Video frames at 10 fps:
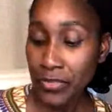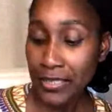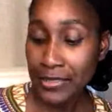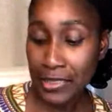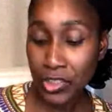
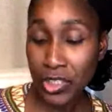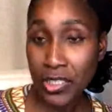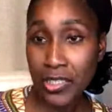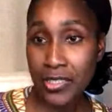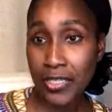
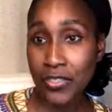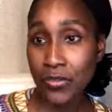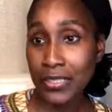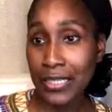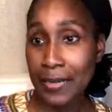tinctures and so
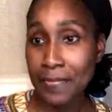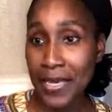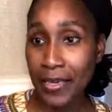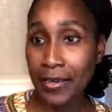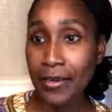on that I
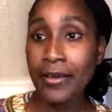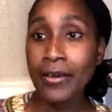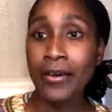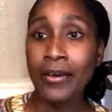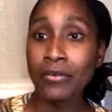make
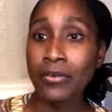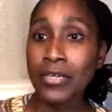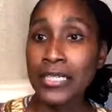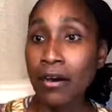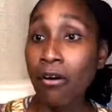
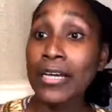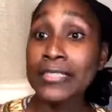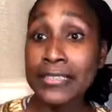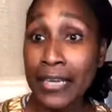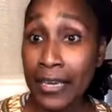or I
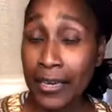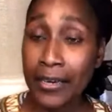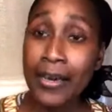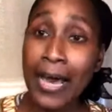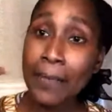take,
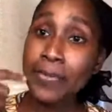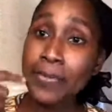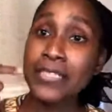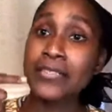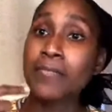I
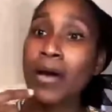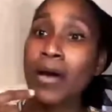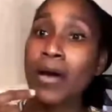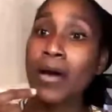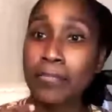place them
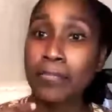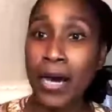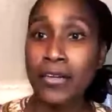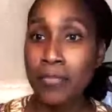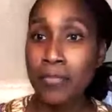at the
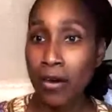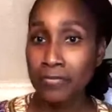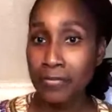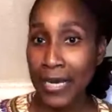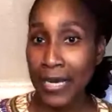bottom of
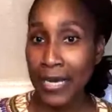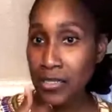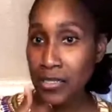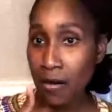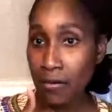my
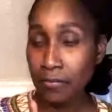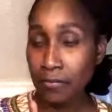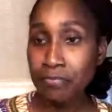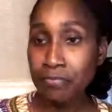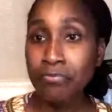tongue
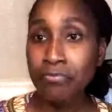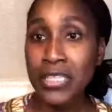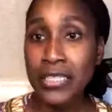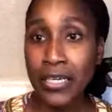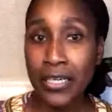
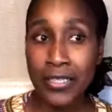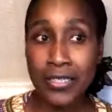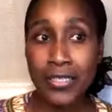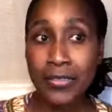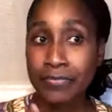
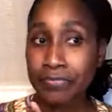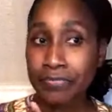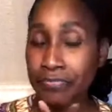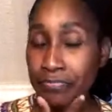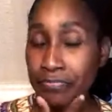because
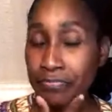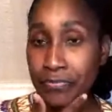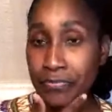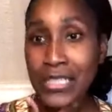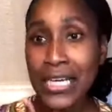
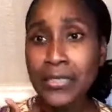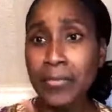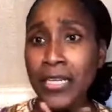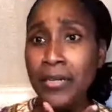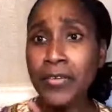
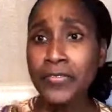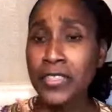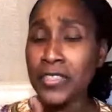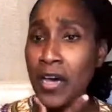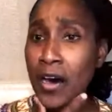at the bottom of
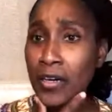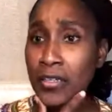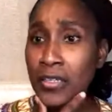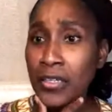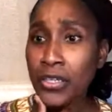the tongue,